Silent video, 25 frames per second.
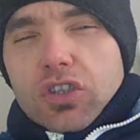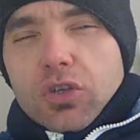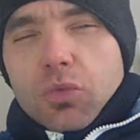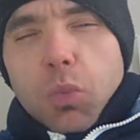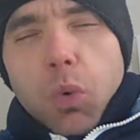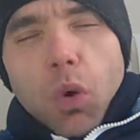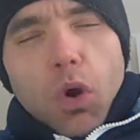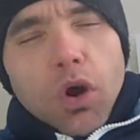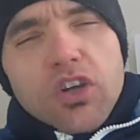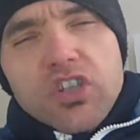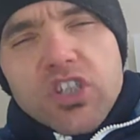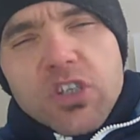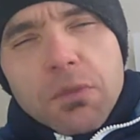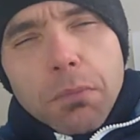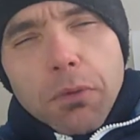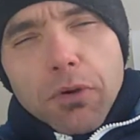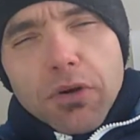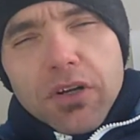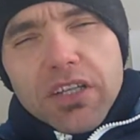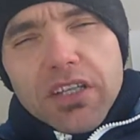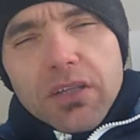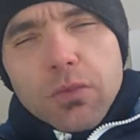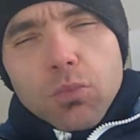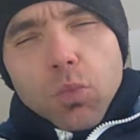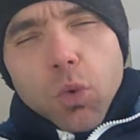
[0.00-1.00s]
why
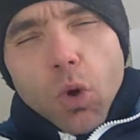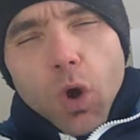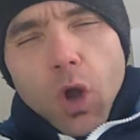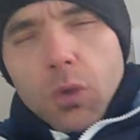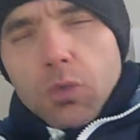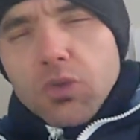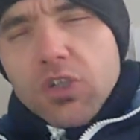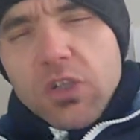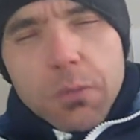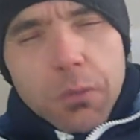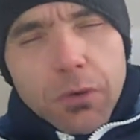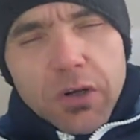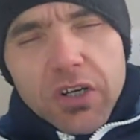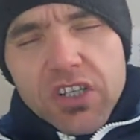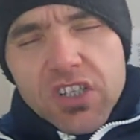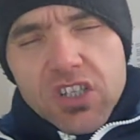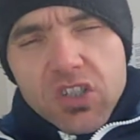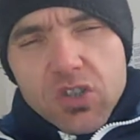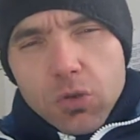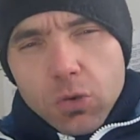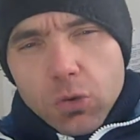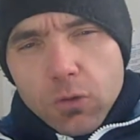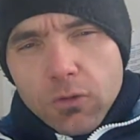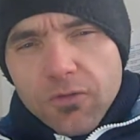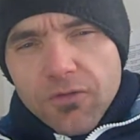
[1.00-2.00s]
would your body
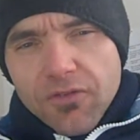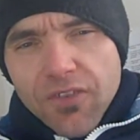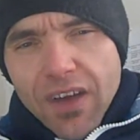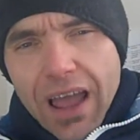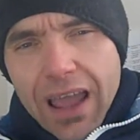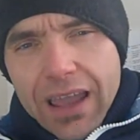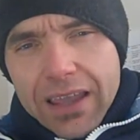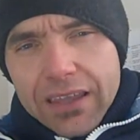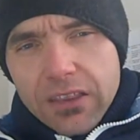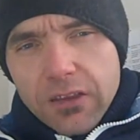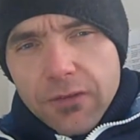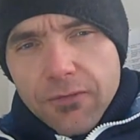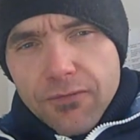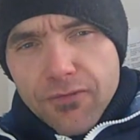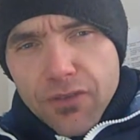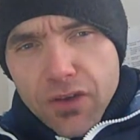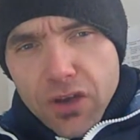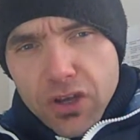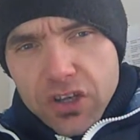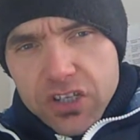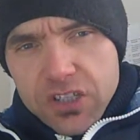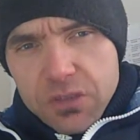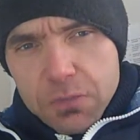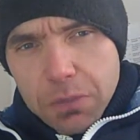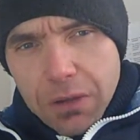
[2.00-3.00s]
store fat in the
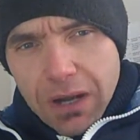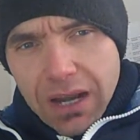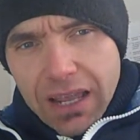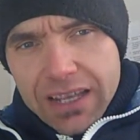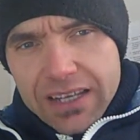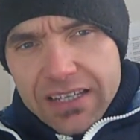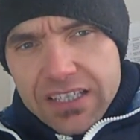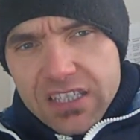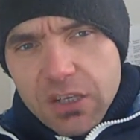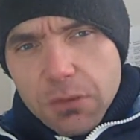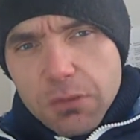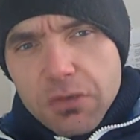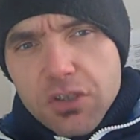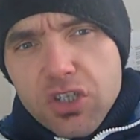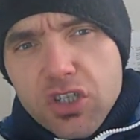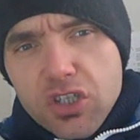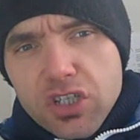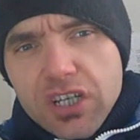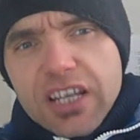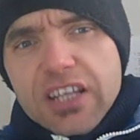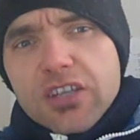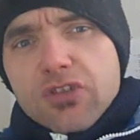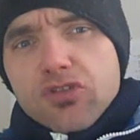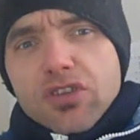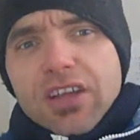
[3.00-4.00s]
first place? I mean,
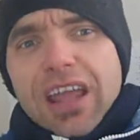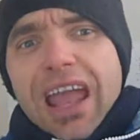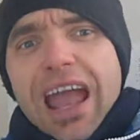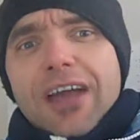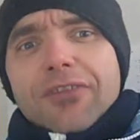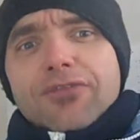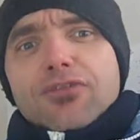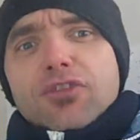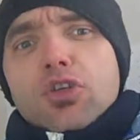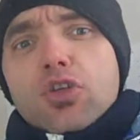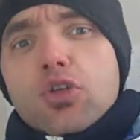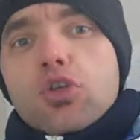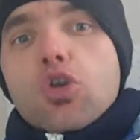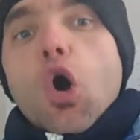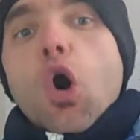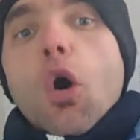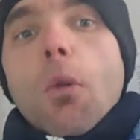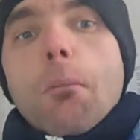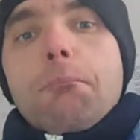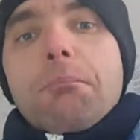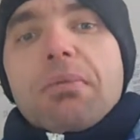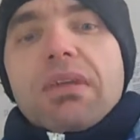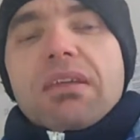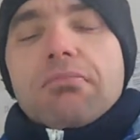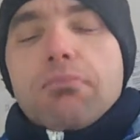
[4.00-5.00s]
you'd literally have to
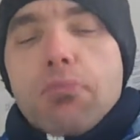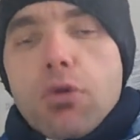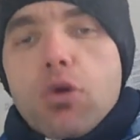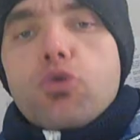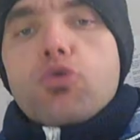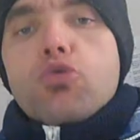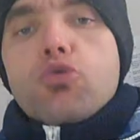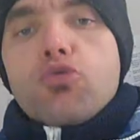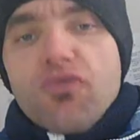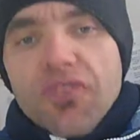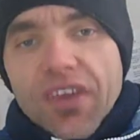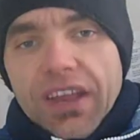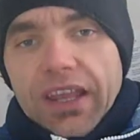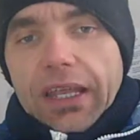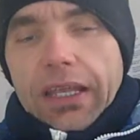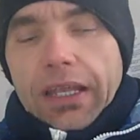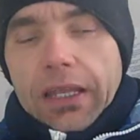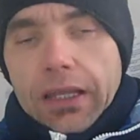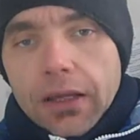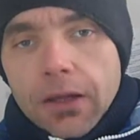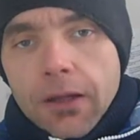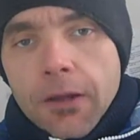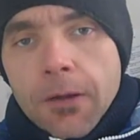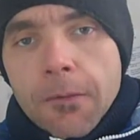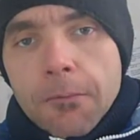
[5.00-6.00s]
not be
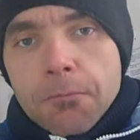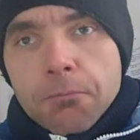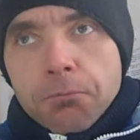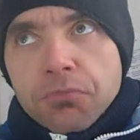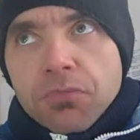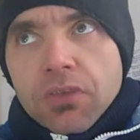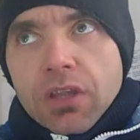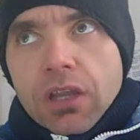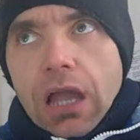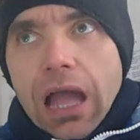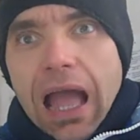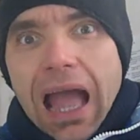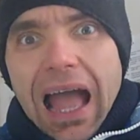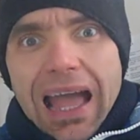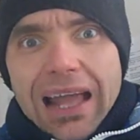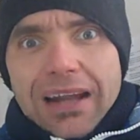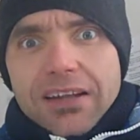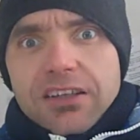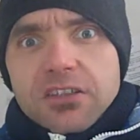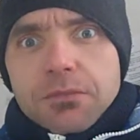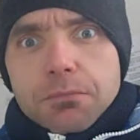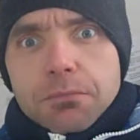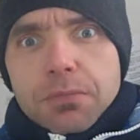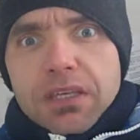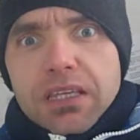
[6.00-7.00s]
moving
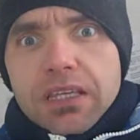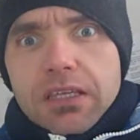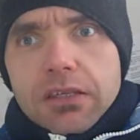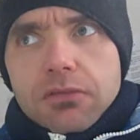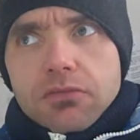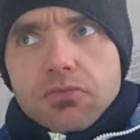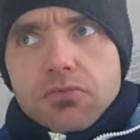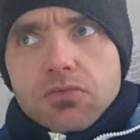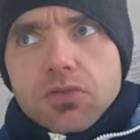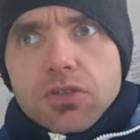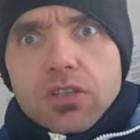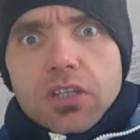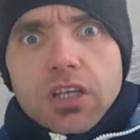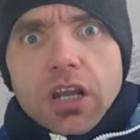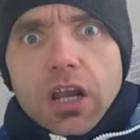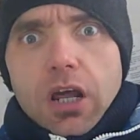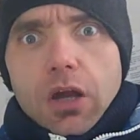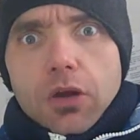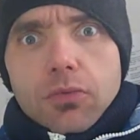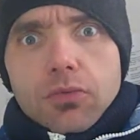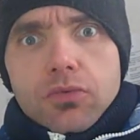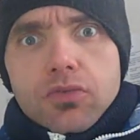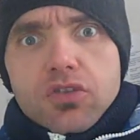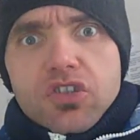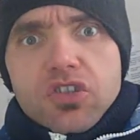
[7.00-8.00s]
and be, you
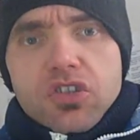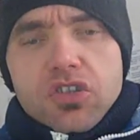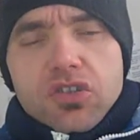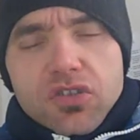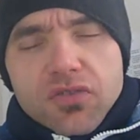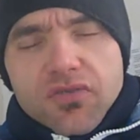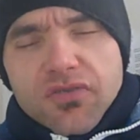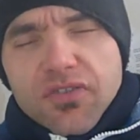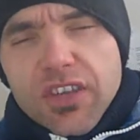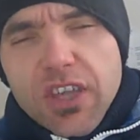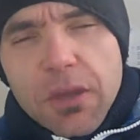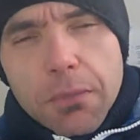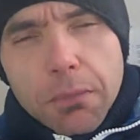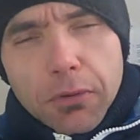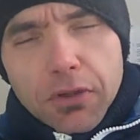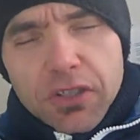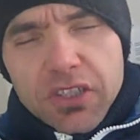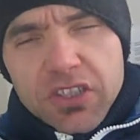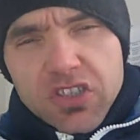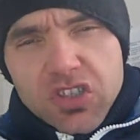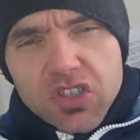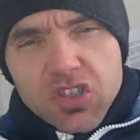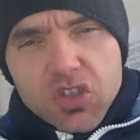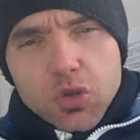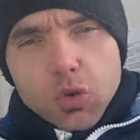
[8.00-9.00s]
know, for your
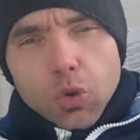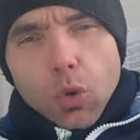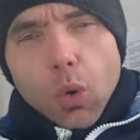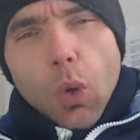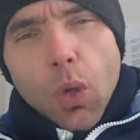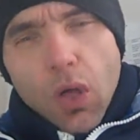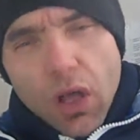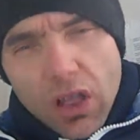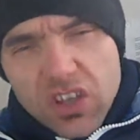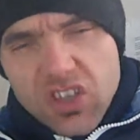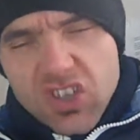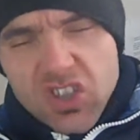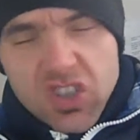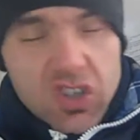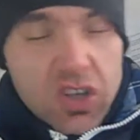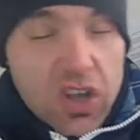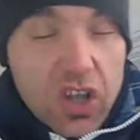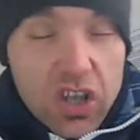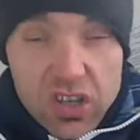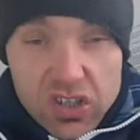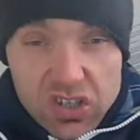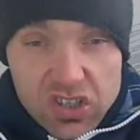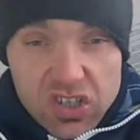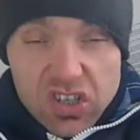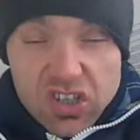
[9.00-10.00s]
body to store to a
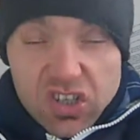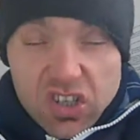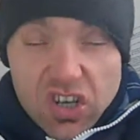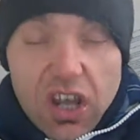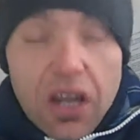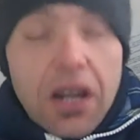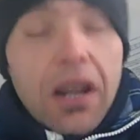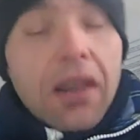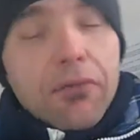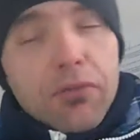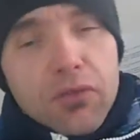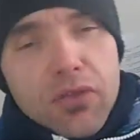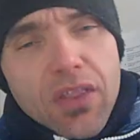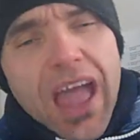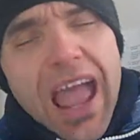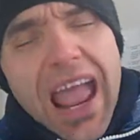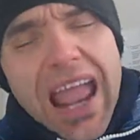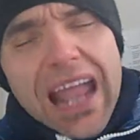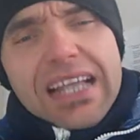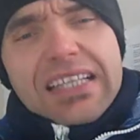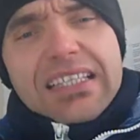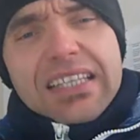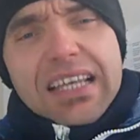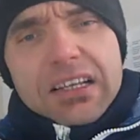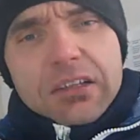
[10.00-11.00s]
certain level
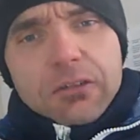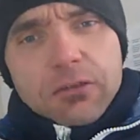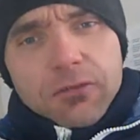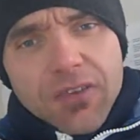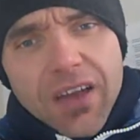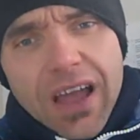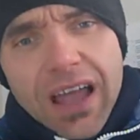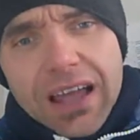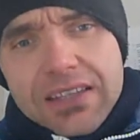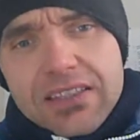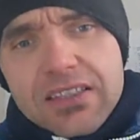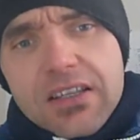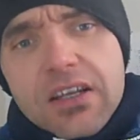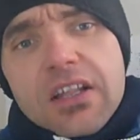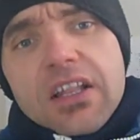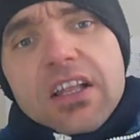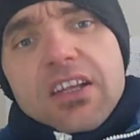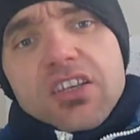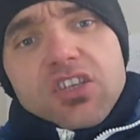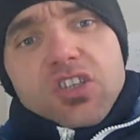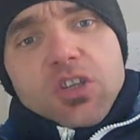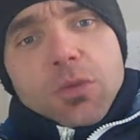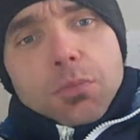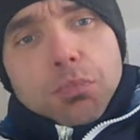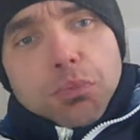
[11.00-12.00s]
excess fat.
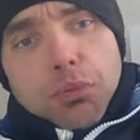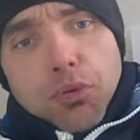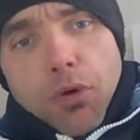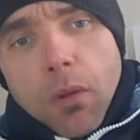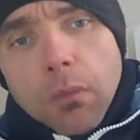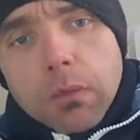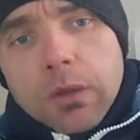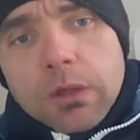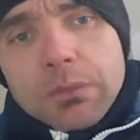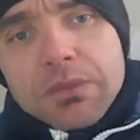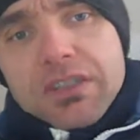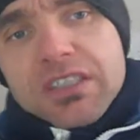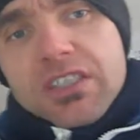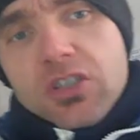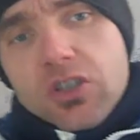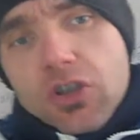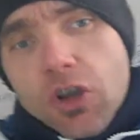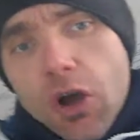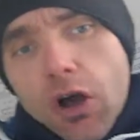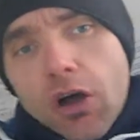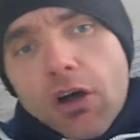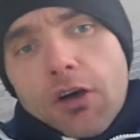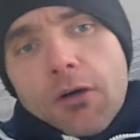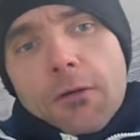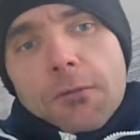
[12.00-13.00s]
So the problem is
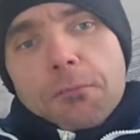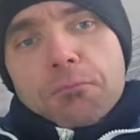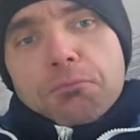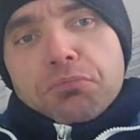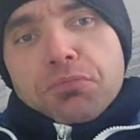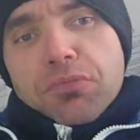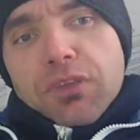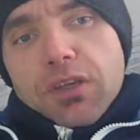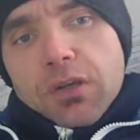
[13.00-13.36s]
not,